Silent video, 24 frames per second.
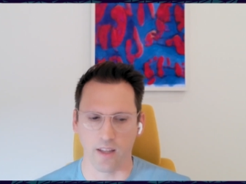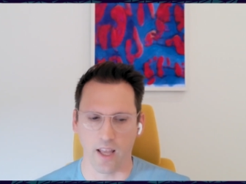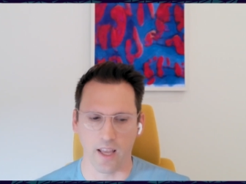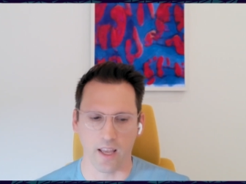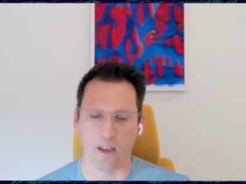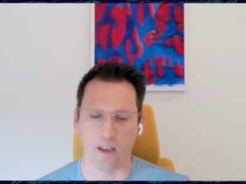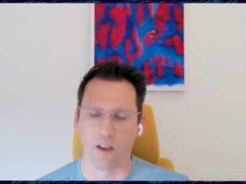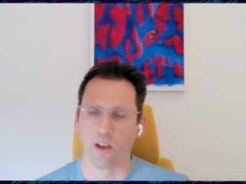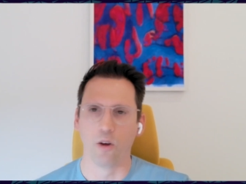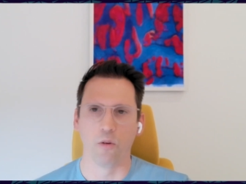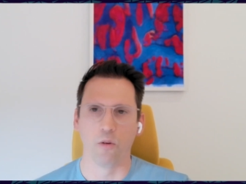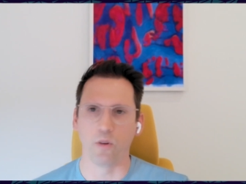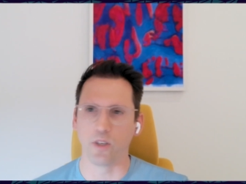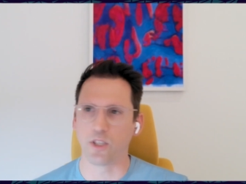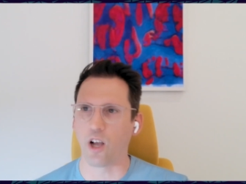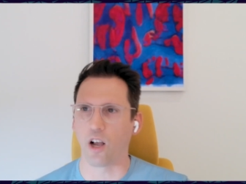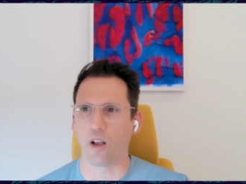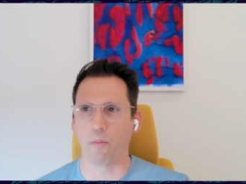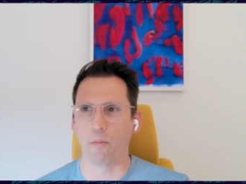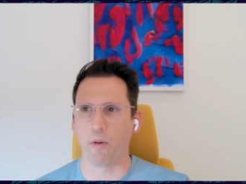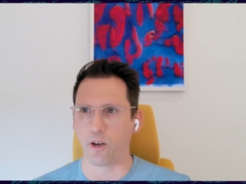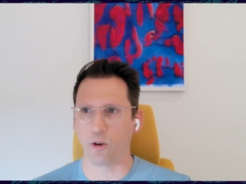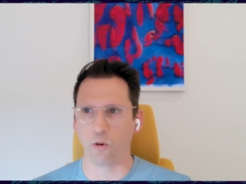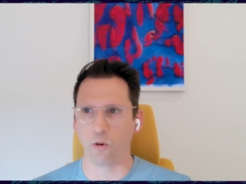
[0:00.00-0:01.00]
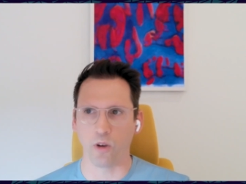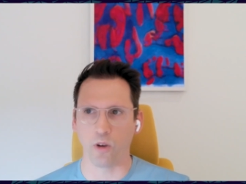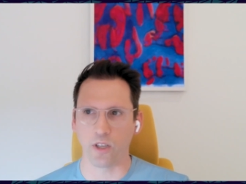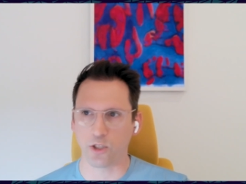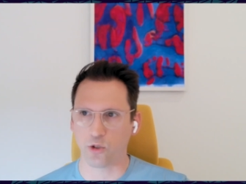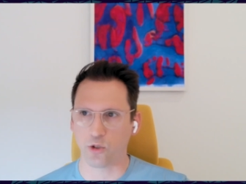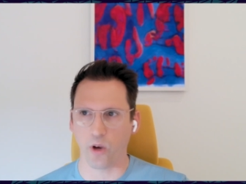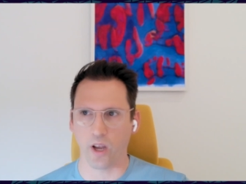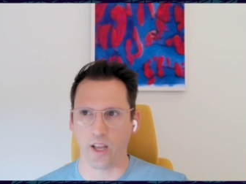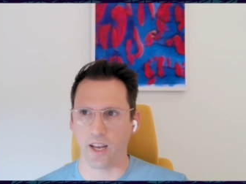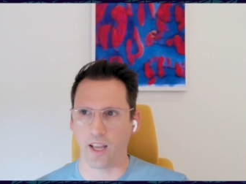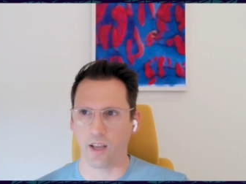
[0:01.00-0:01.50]
Like we talk about
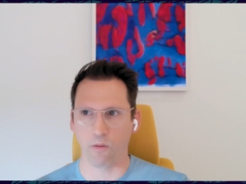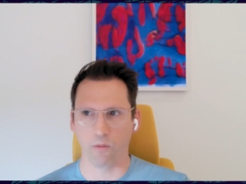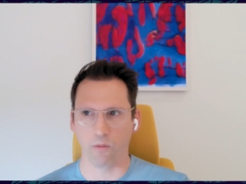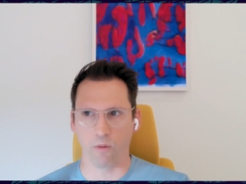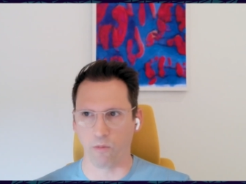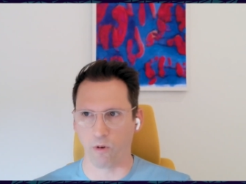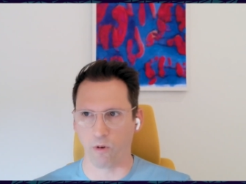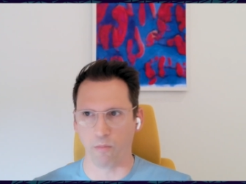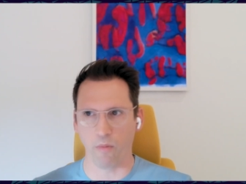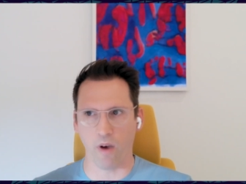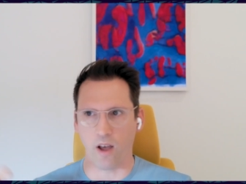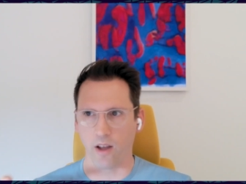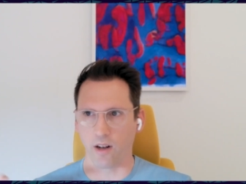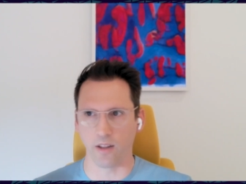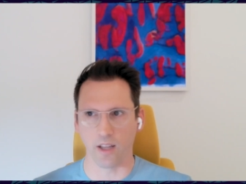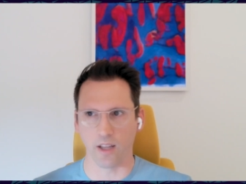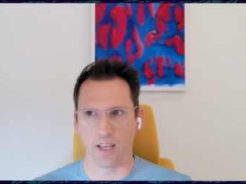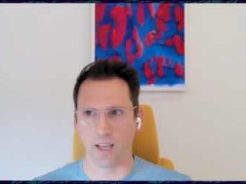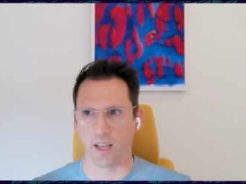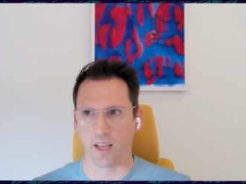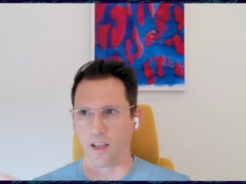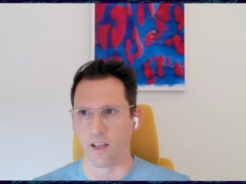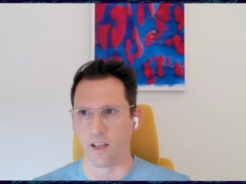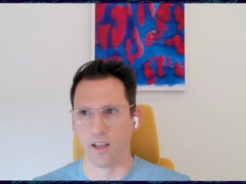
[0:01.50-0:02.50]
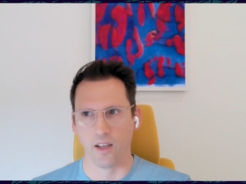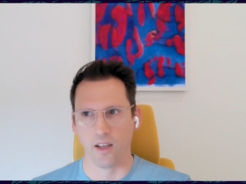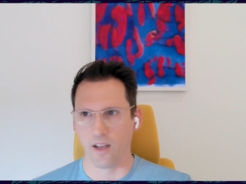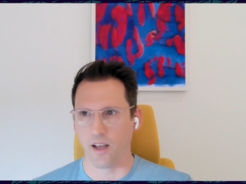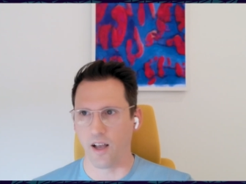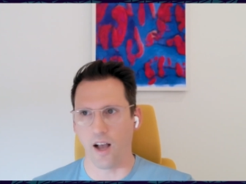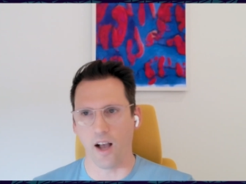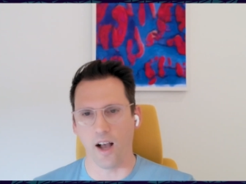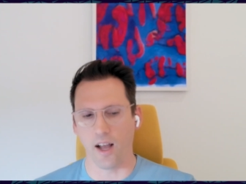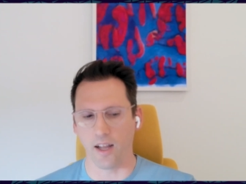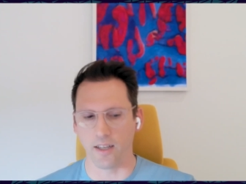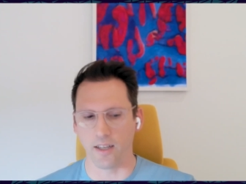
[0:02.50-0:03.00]
noise trading when we're modeling
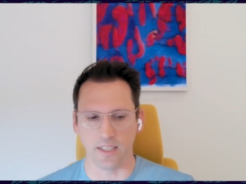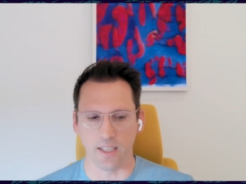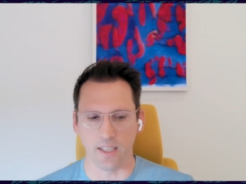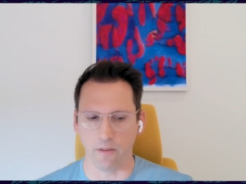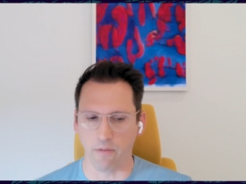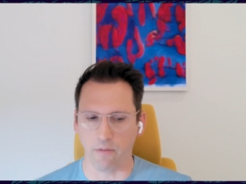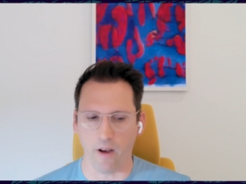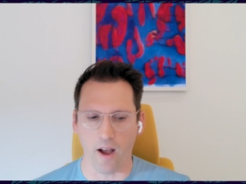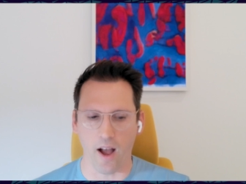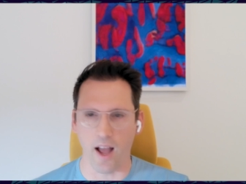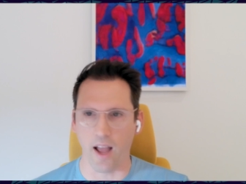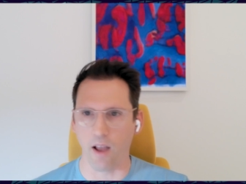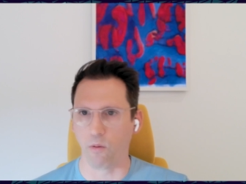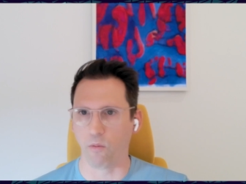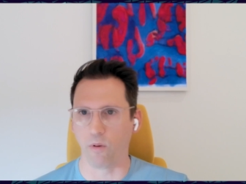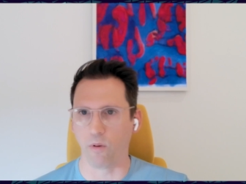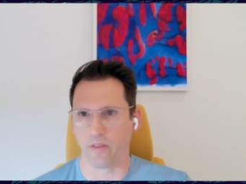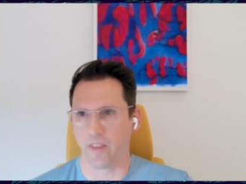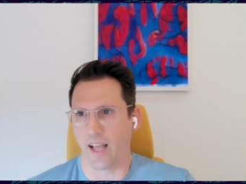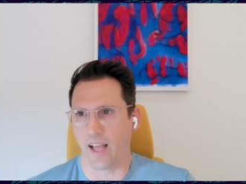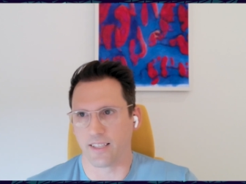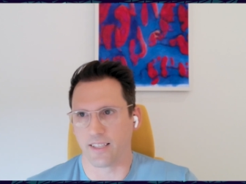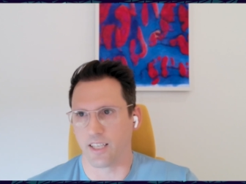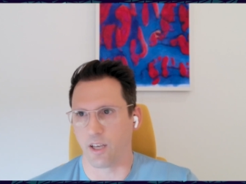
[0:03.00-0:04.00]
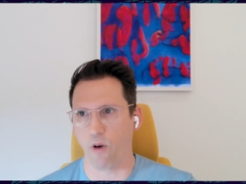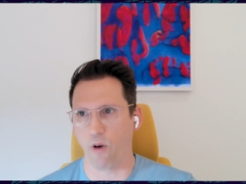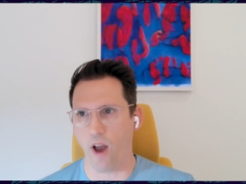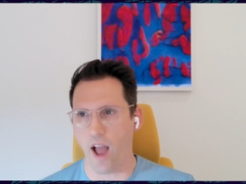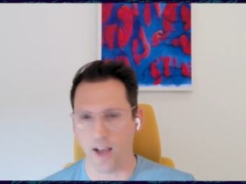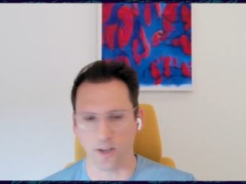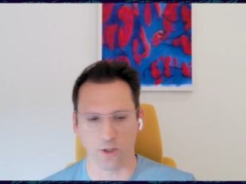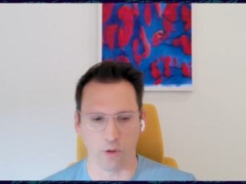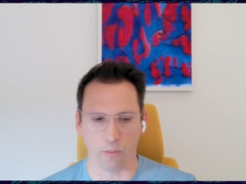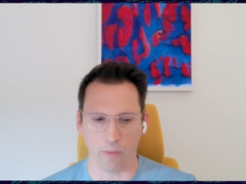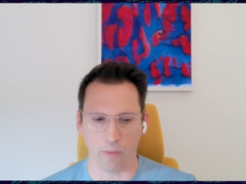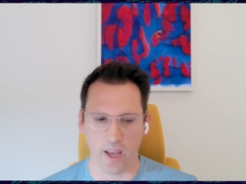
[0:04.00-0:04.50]
DeFi, with that's
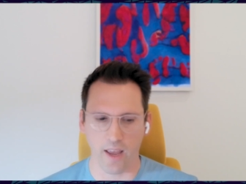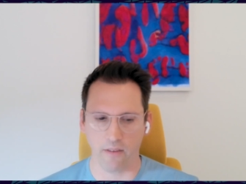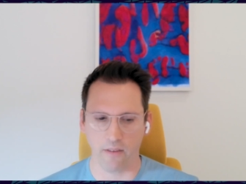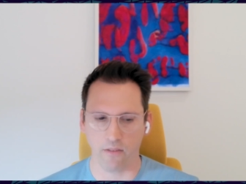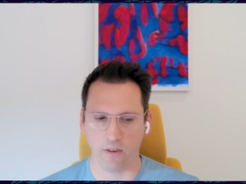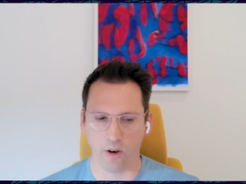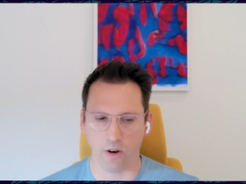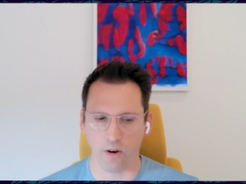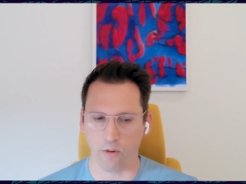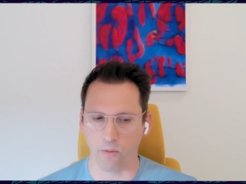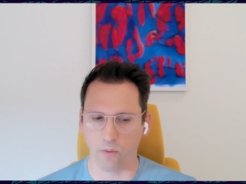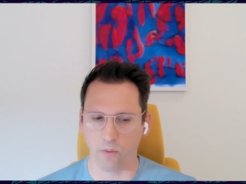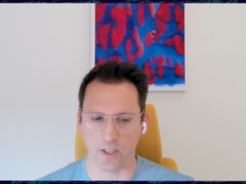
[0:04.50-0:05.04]
irrational behavior.